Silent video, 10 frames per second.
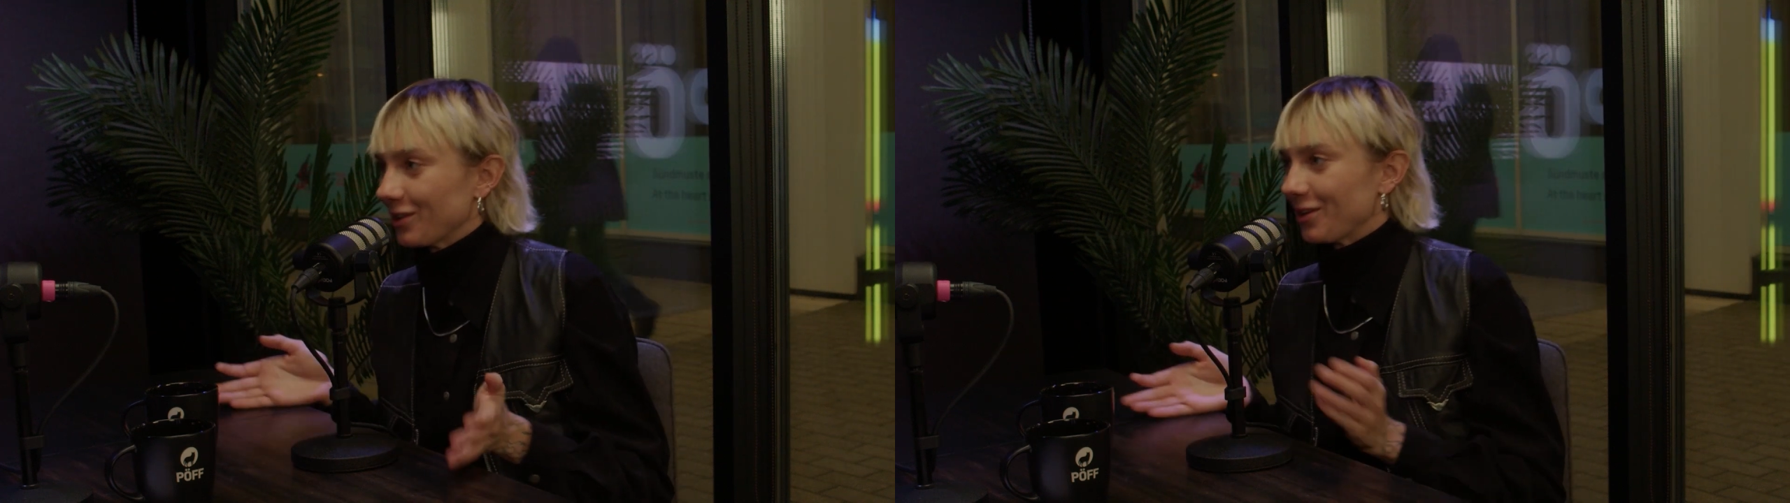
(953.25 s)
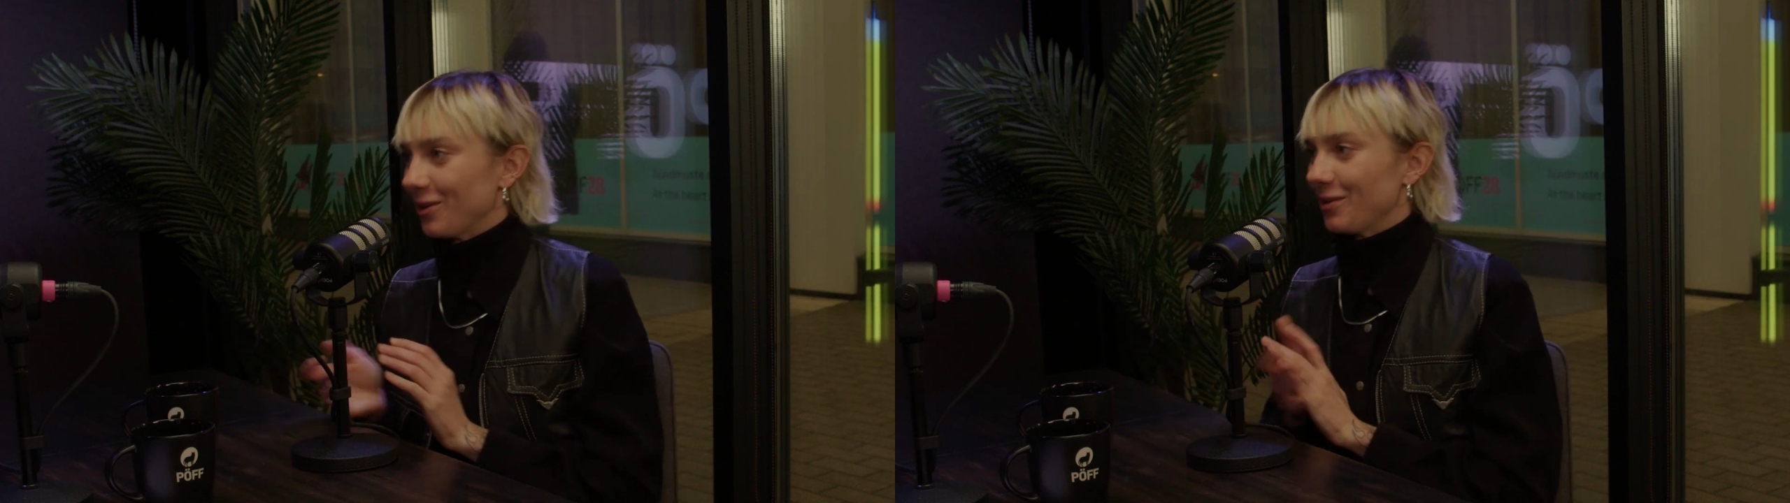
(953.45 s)

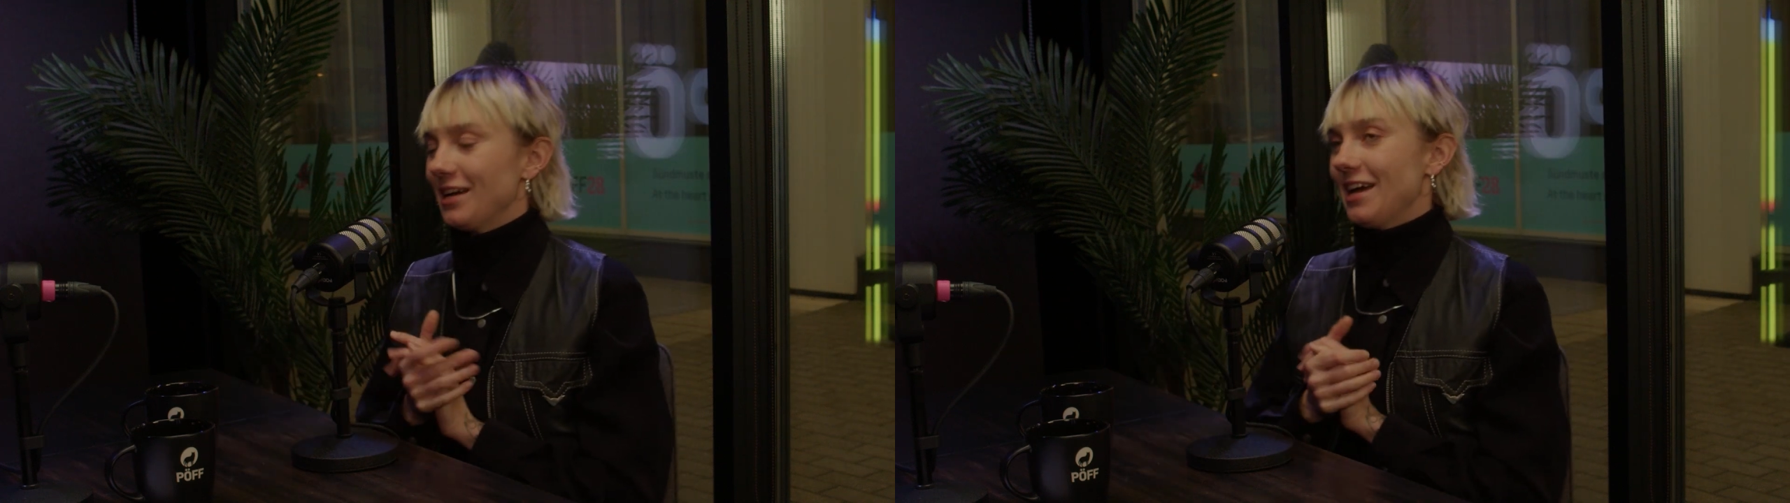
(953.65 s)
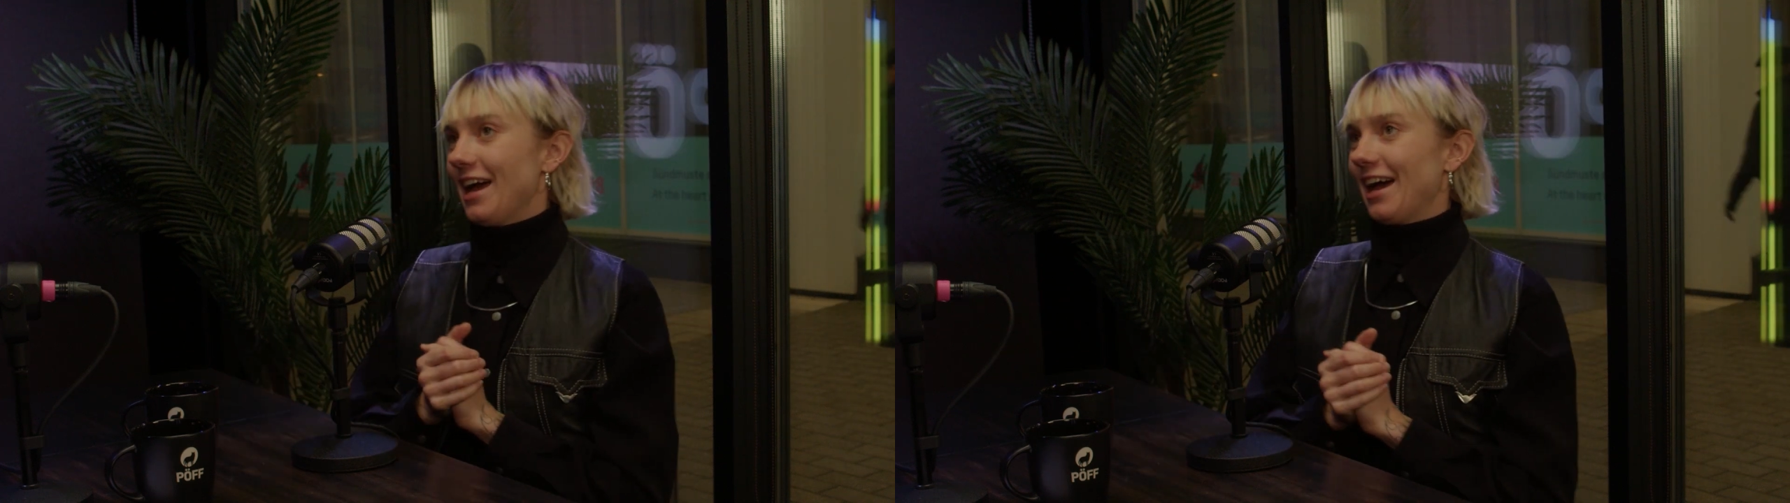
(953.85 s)
you know,
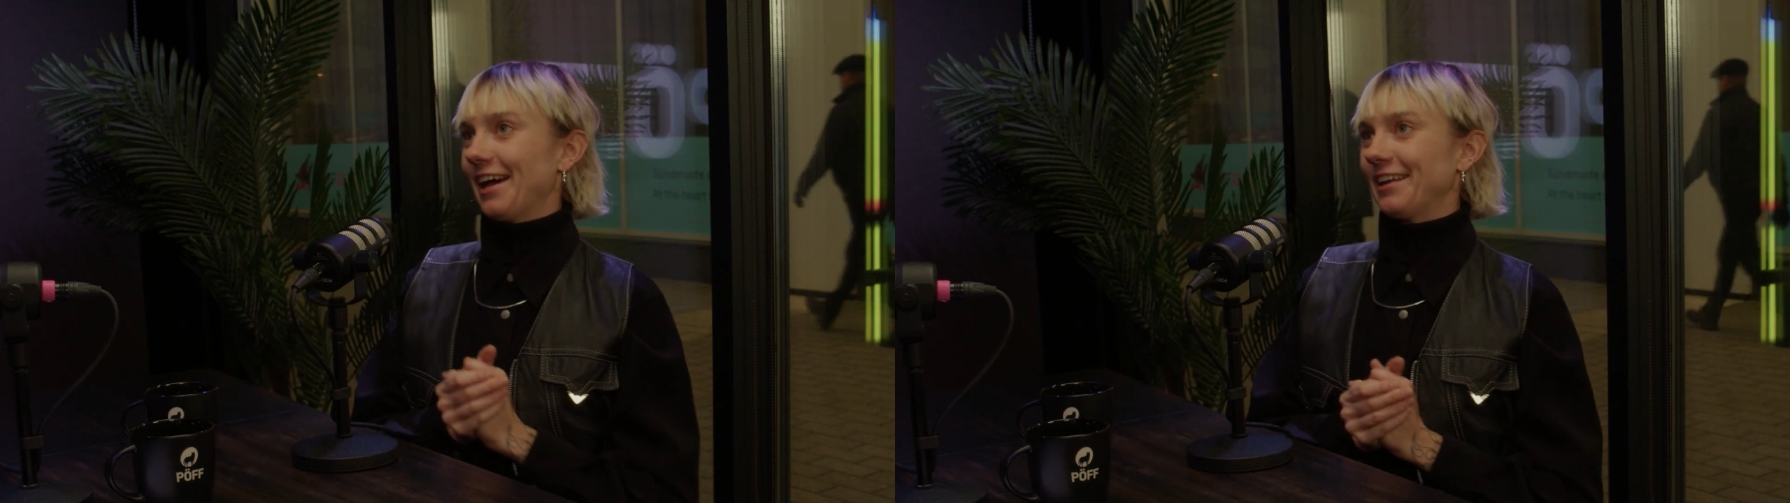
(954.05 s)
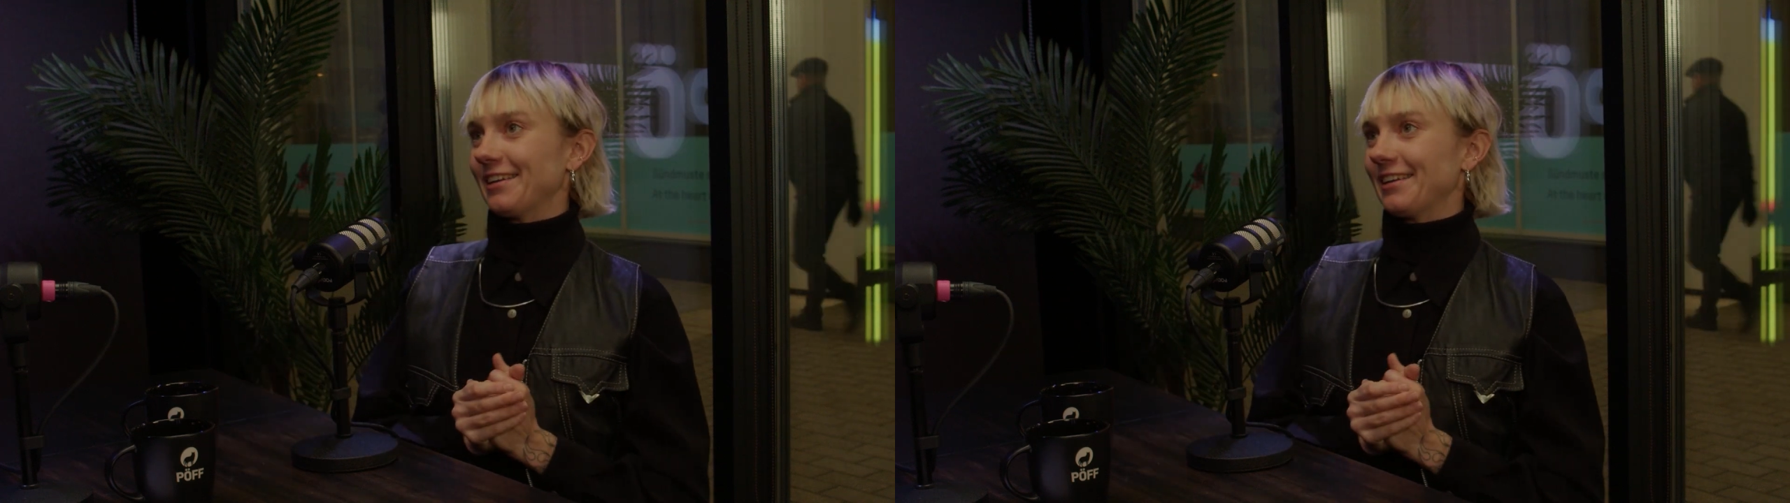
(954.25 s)
and